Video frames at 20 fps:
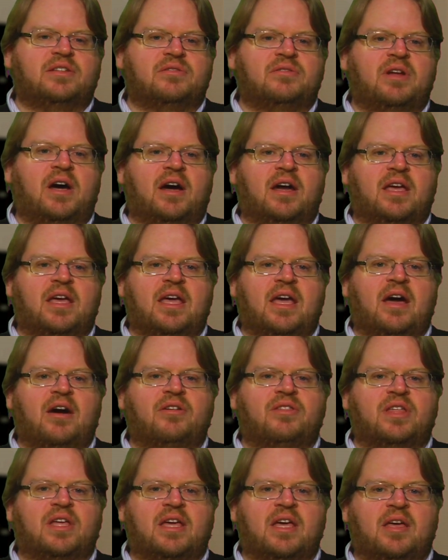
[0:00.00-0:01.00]
So knocking
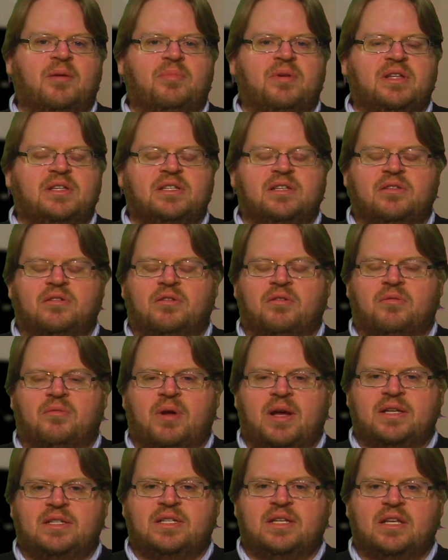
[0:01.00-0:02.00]
out the kingpins, either
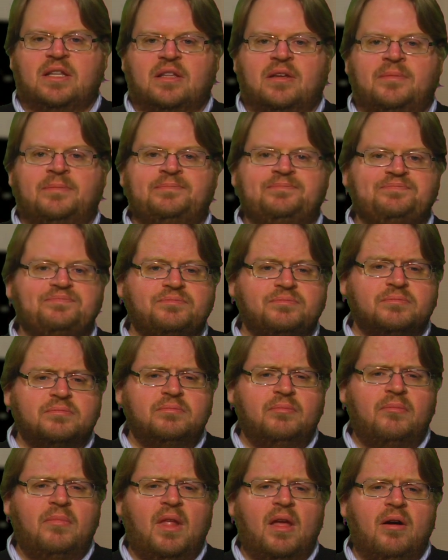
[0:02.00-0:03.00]
arresting them
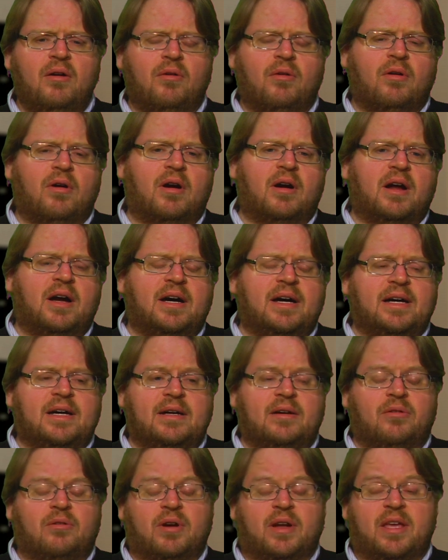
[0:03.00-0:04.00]

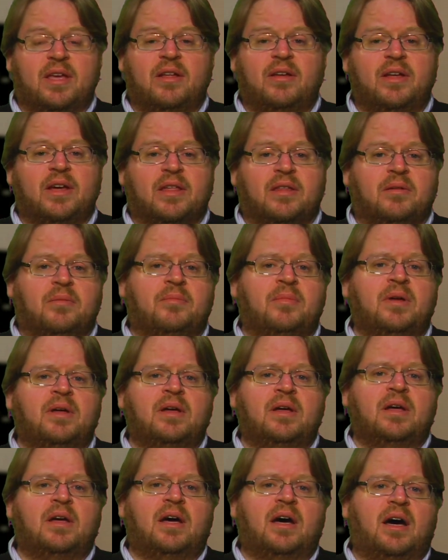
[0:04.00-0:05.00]
or killing them,
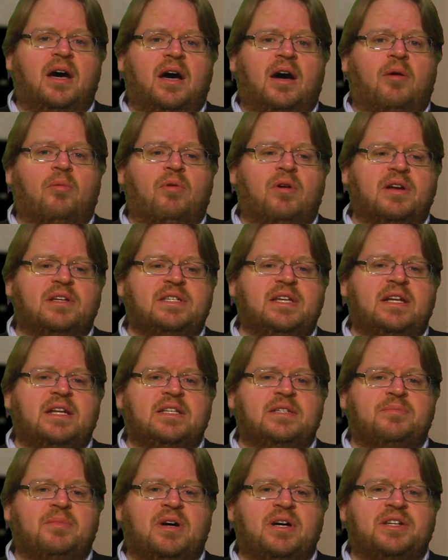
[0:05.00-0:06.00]
works in
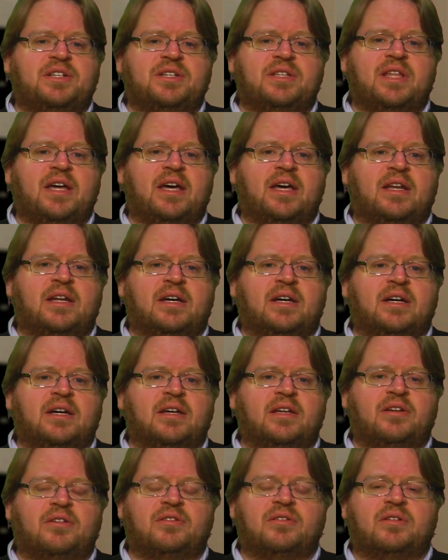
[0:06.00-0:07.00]
as much
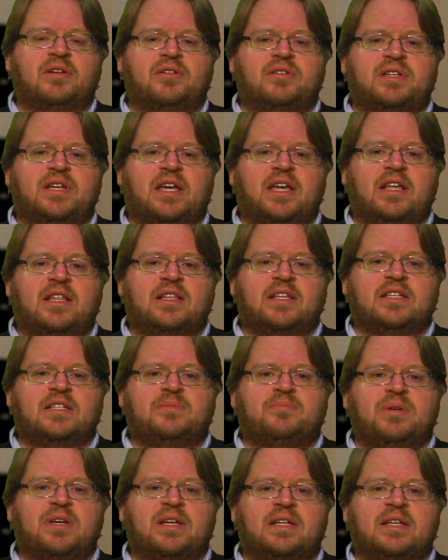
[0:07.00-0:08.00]
that you're taking
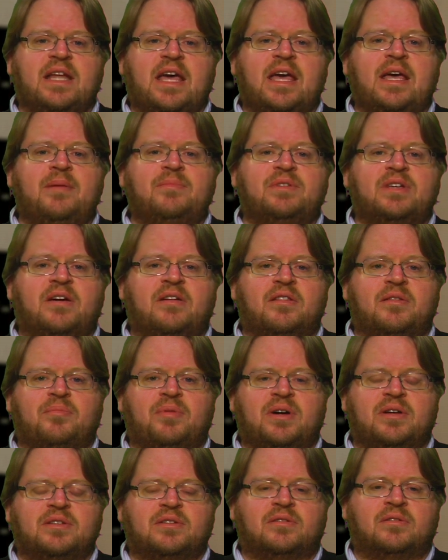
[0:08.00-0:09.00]
these big names out of the
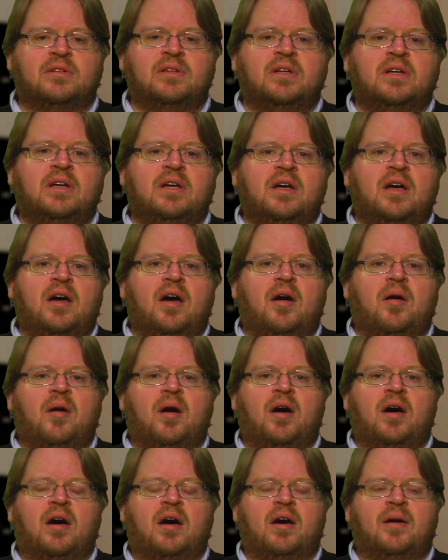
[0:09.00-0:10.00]
puzzle.
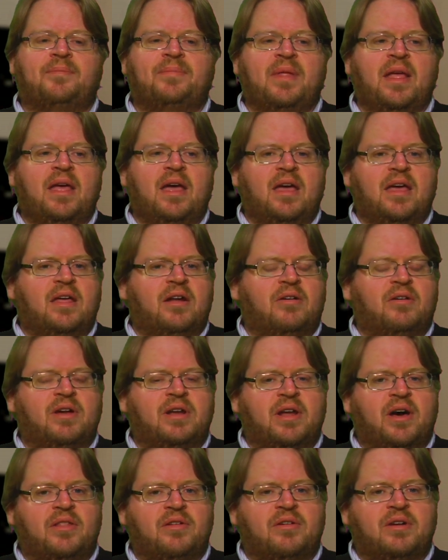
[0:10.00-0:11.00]
You know,
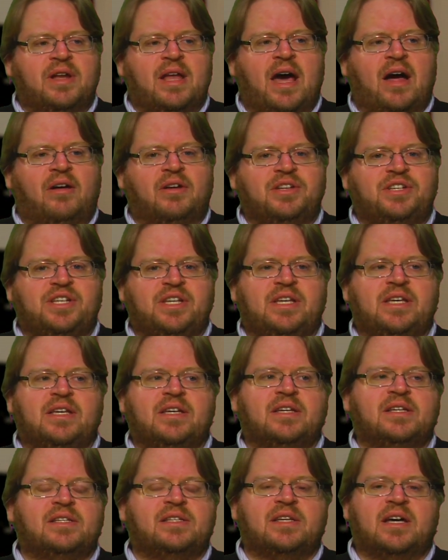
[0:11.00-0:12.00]
another
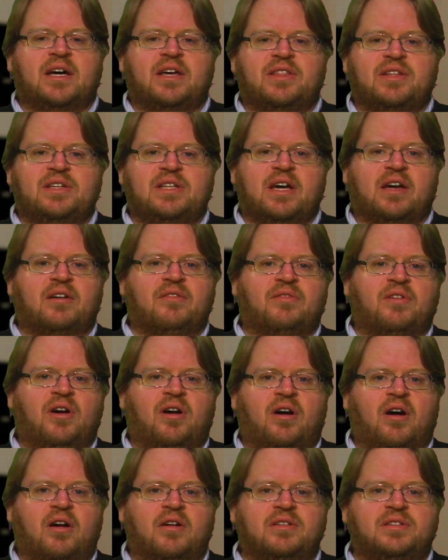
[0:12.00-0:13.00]
analogy is the deck of
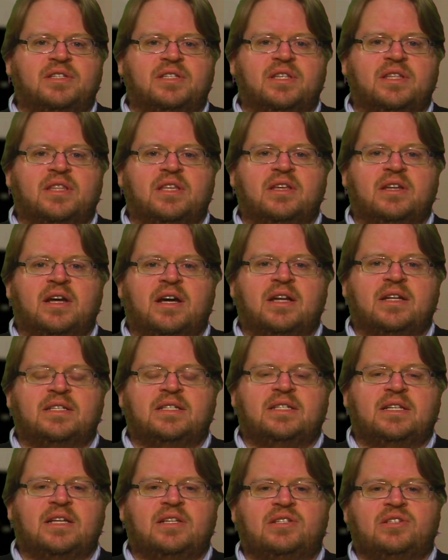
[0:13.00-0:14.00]
cards that the
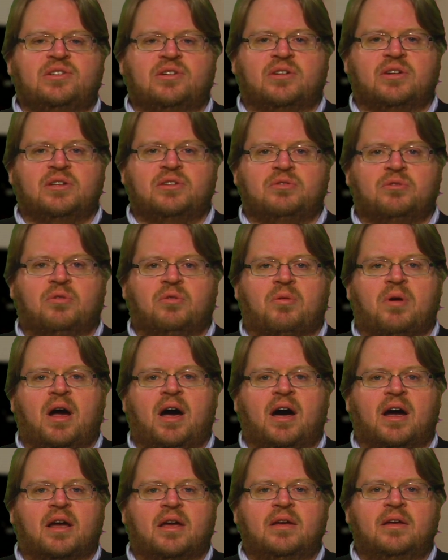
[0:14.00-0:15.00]
United States took into
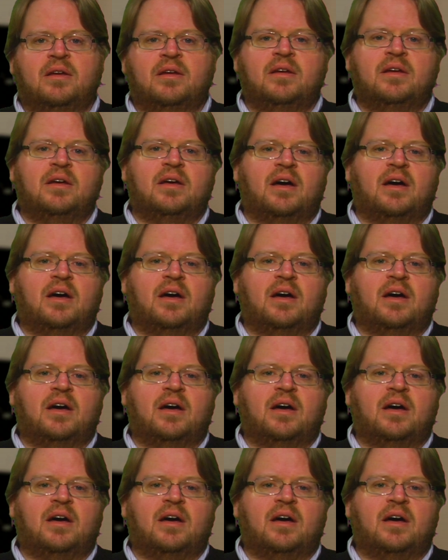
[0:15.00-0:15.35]
Iraq